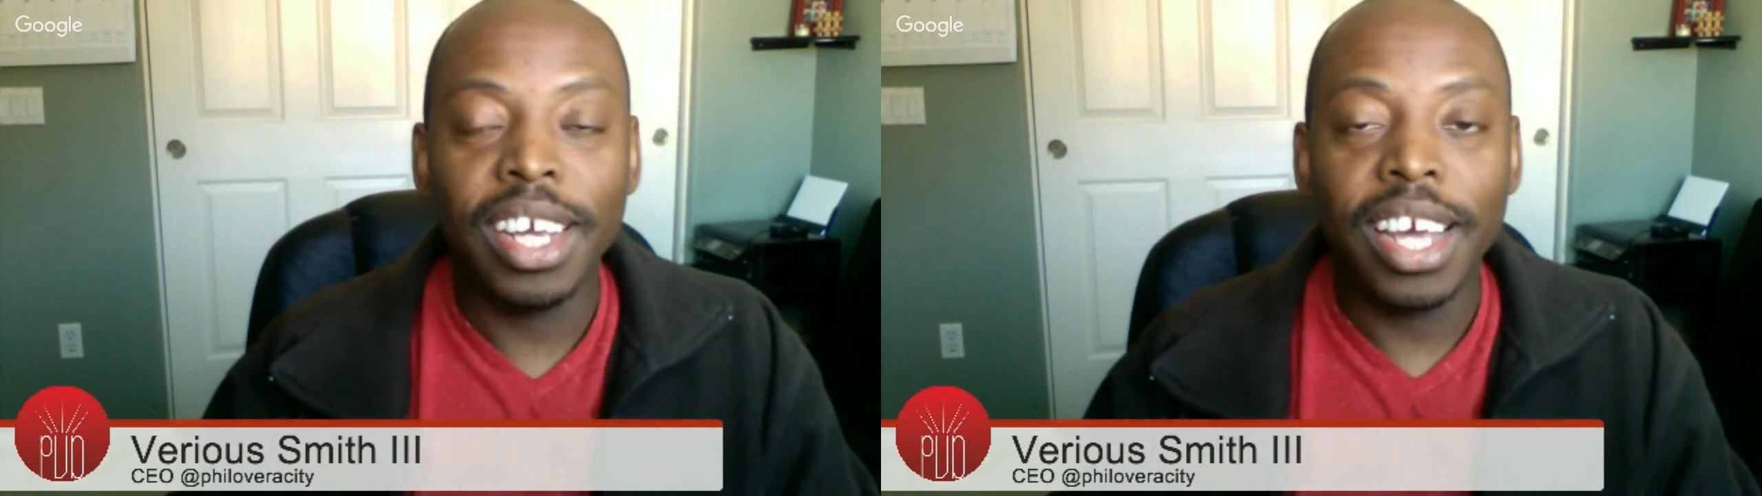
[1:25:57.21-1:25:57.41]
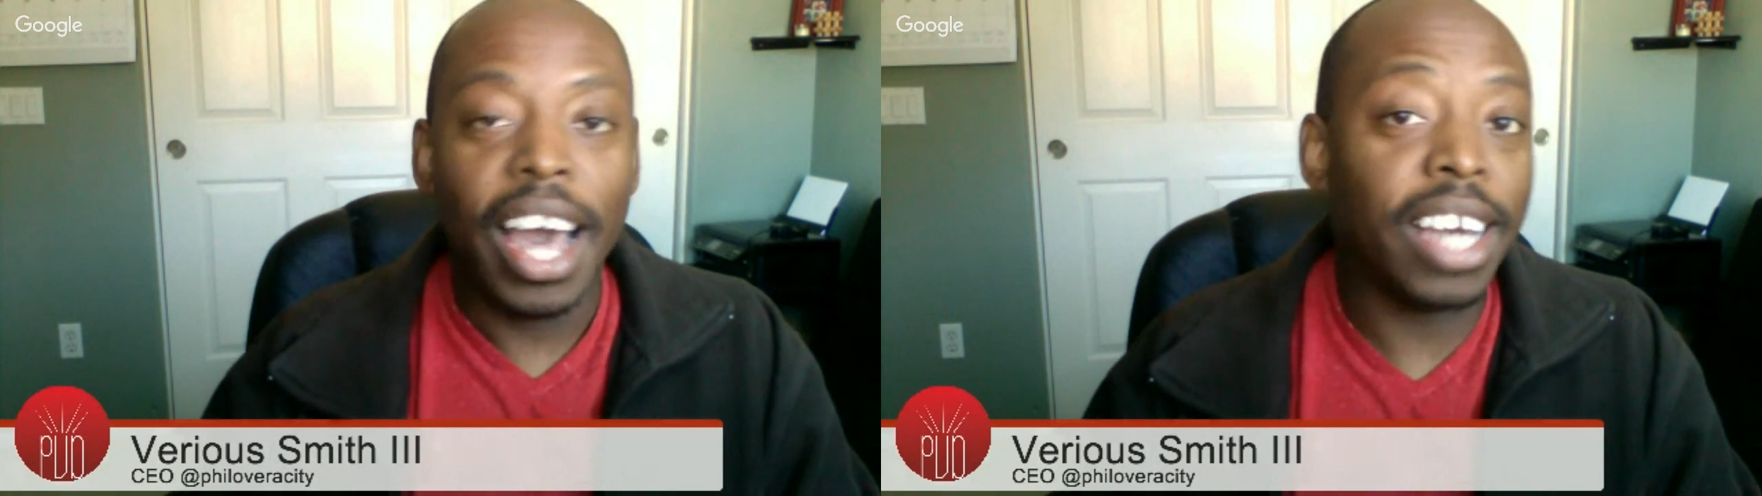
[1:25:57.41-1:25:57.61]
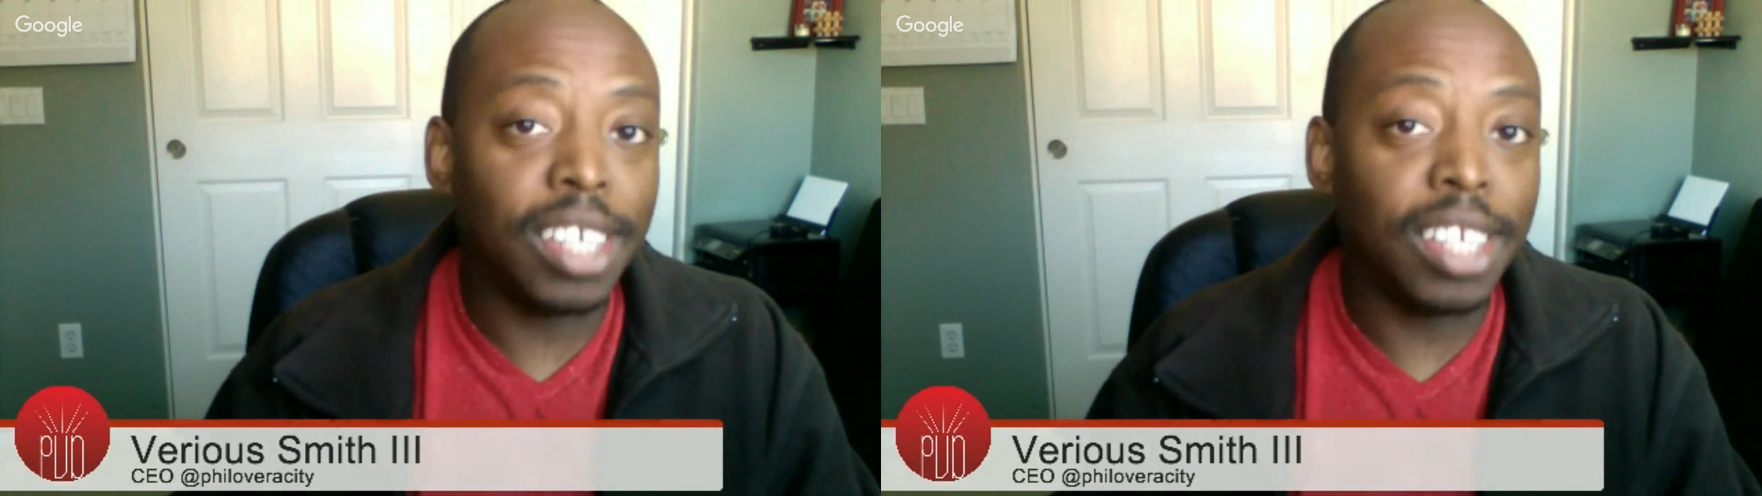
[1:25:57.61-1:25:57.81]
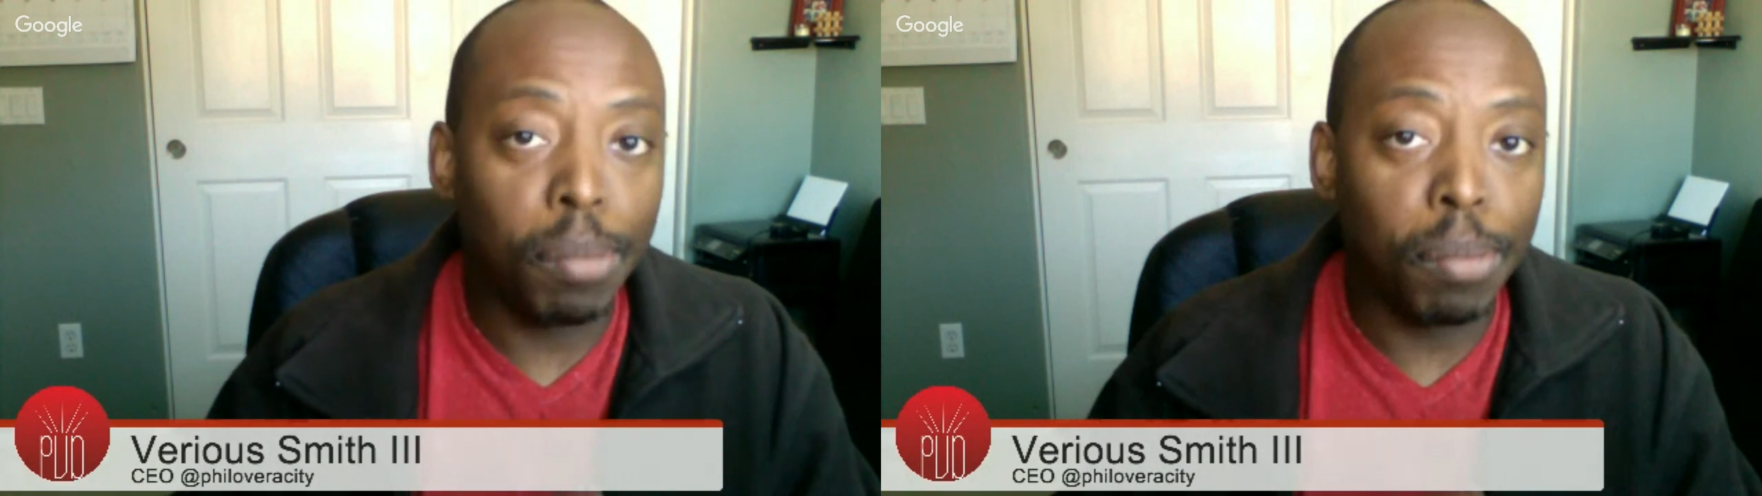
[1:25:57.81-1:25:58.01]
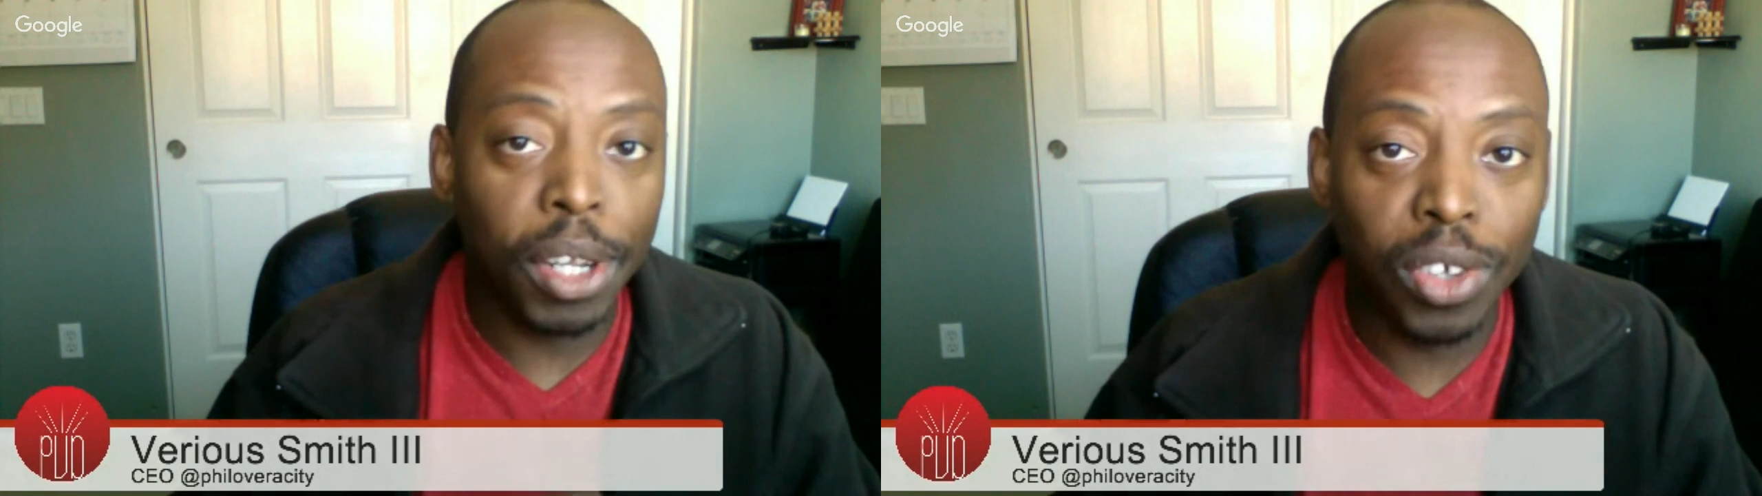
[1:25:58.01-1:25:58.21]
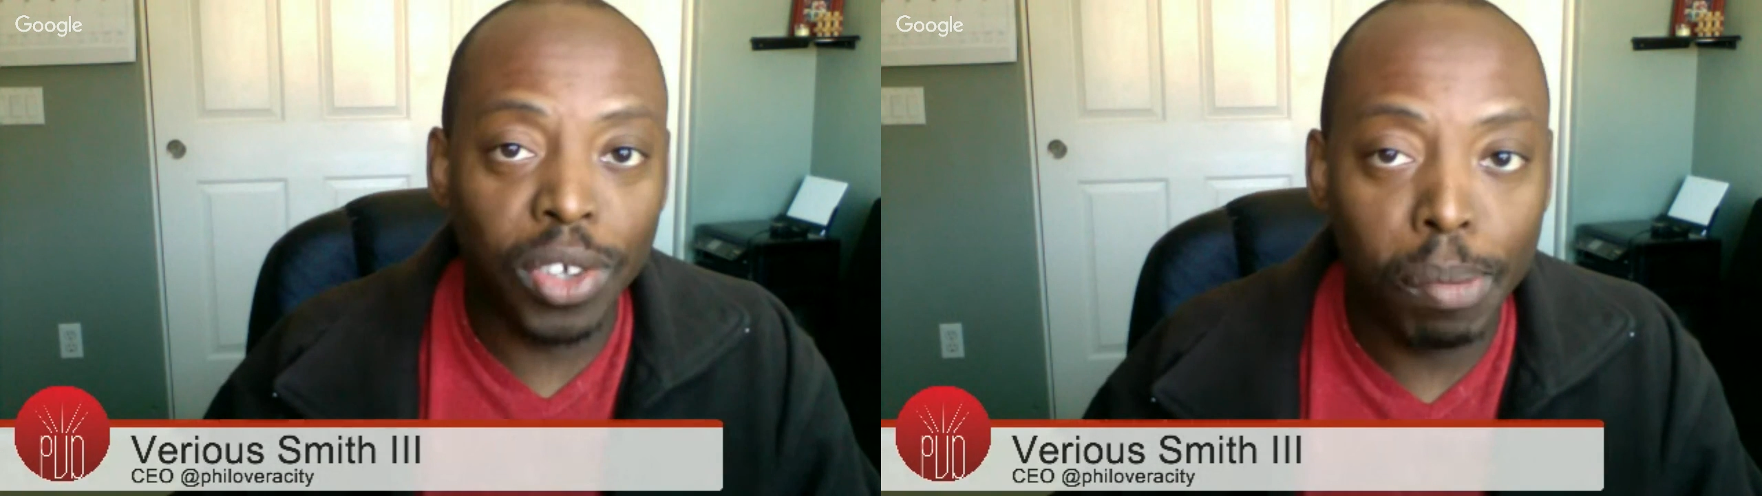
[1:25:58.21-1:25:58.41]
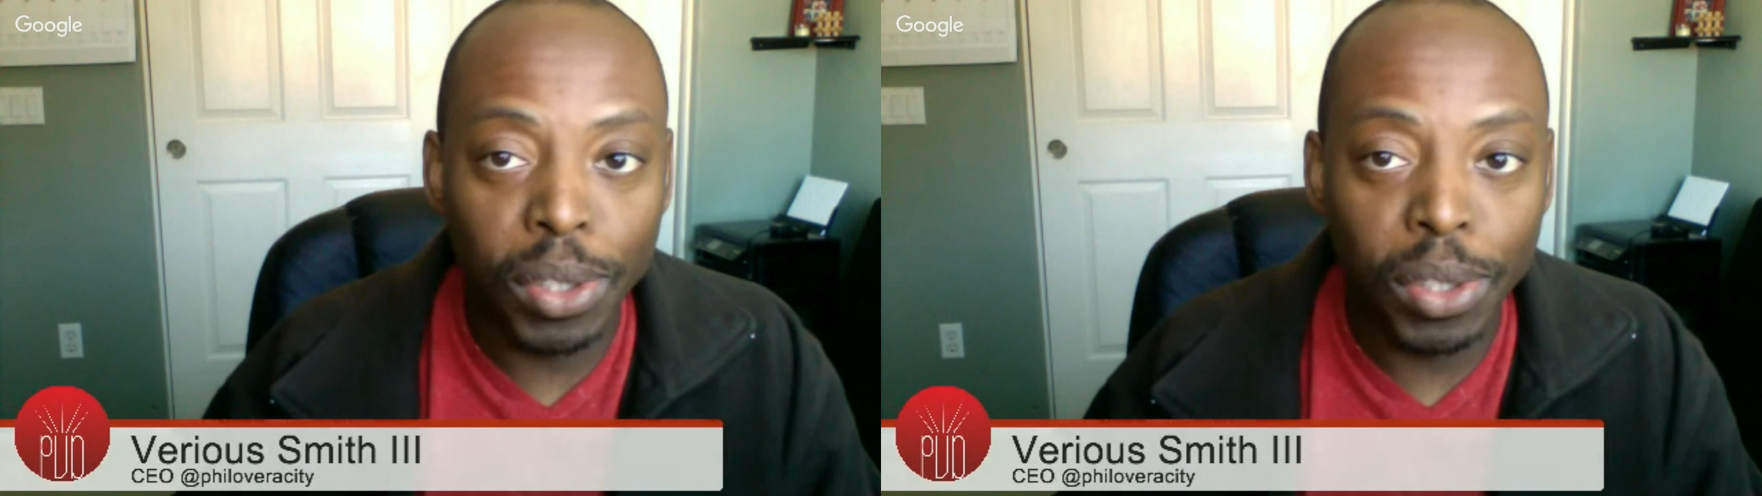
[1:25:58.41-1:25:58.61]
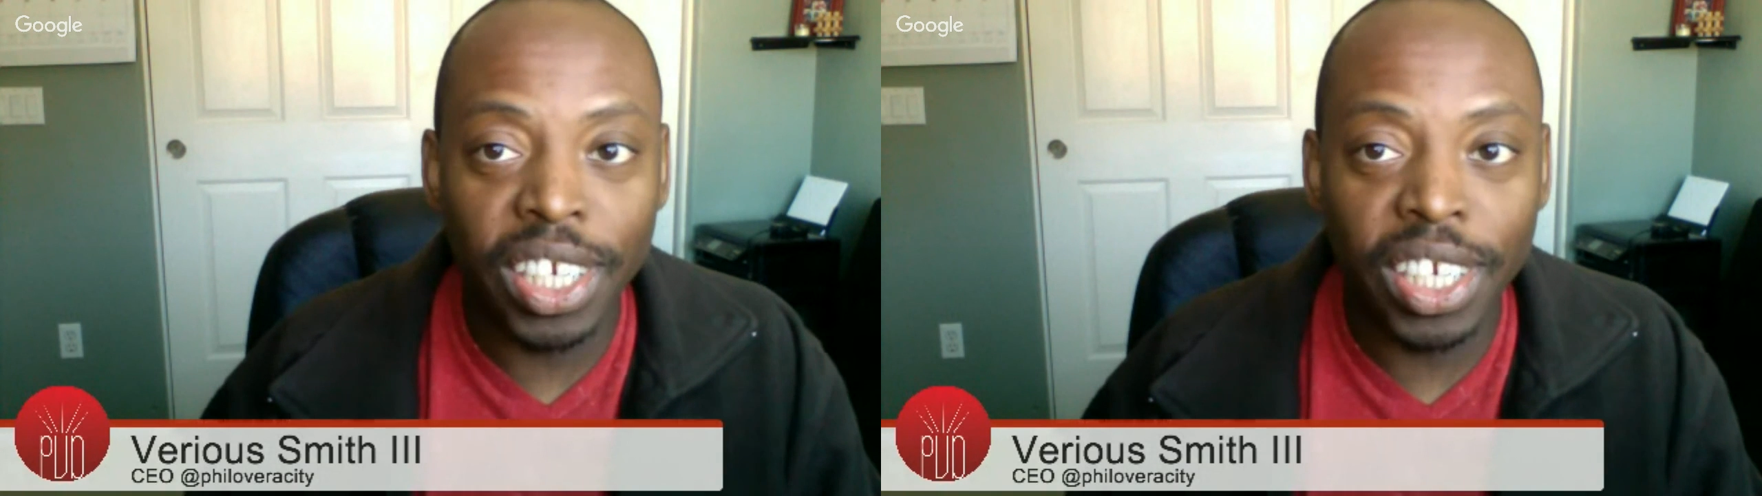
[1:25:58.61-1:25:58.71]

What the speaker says: Actually, I'm going to start pushing